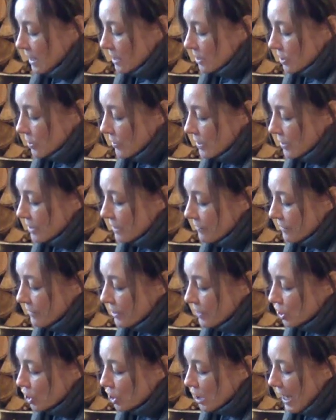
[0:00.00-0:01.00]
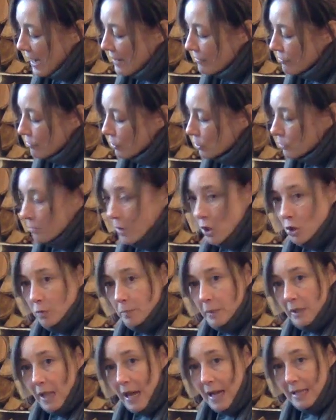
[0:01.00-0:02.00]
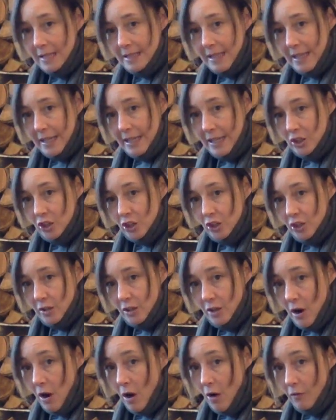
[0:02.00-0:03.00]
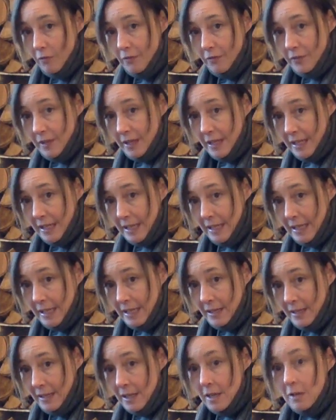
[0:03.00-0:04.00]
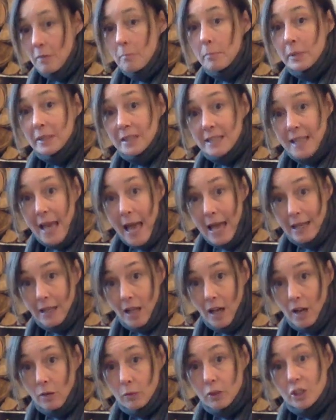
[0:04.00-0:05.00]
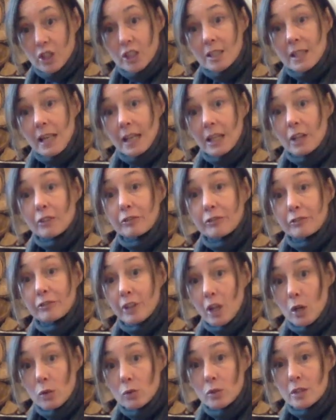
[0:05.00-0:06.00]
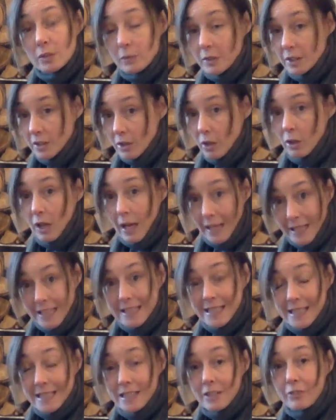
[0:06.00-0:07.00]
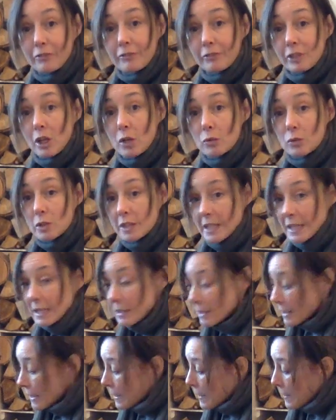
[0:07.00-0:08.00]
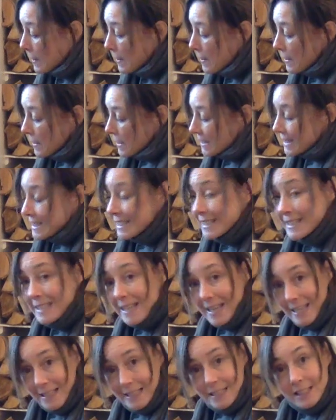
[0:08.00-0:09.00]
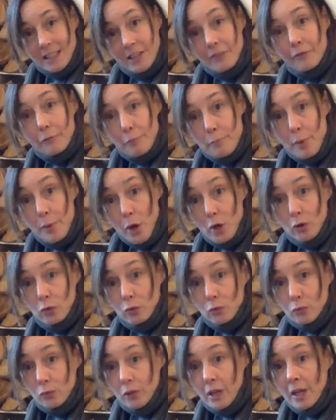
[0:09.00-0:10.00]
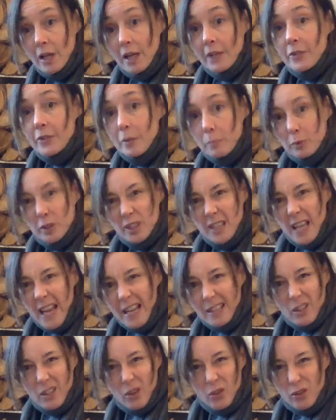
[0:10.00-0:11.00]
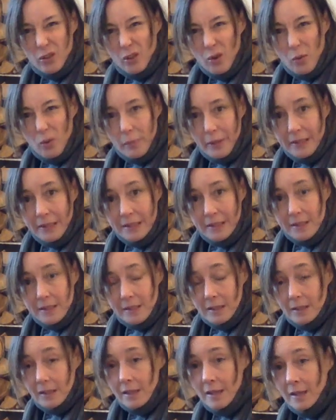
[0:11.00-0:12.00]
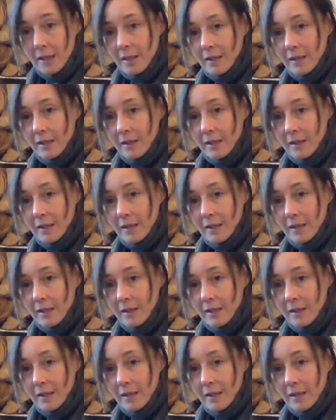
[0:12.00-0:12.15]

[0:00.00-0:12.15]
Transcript: So it's for general mobilization of the patella, which is like a floater, but it's not like it is, a floating disc of bone that protects all the gubbins, and